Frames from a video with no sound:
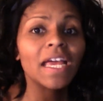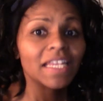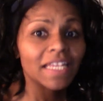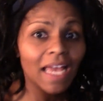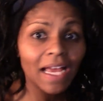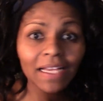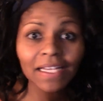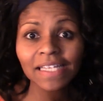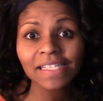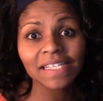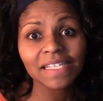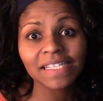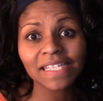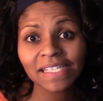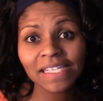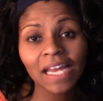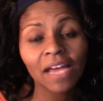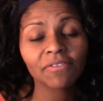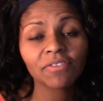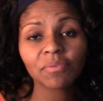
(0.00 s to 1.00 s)
Yeah, because it
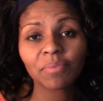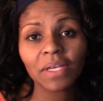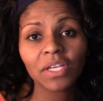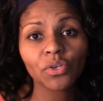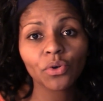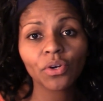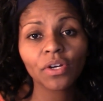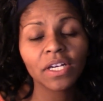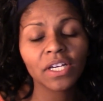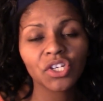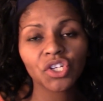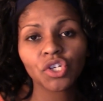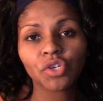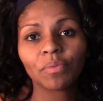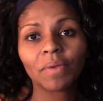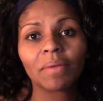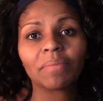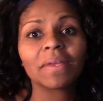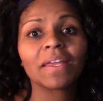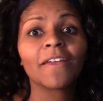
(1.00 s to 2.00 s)
doesn't have to be your issue.
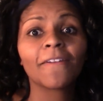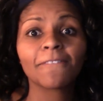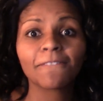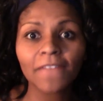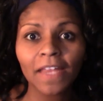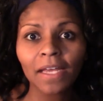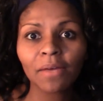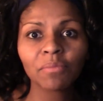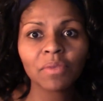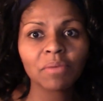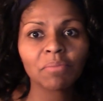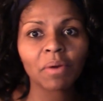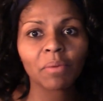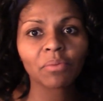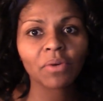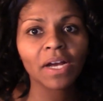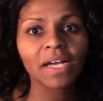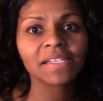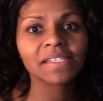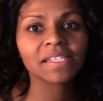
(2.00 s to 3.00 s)
Maybe a family
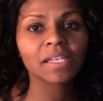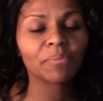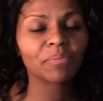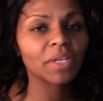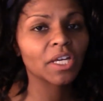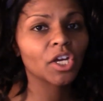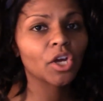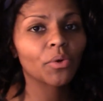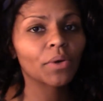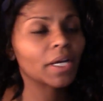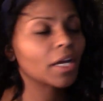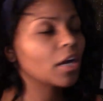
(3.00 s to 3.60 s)
member has something going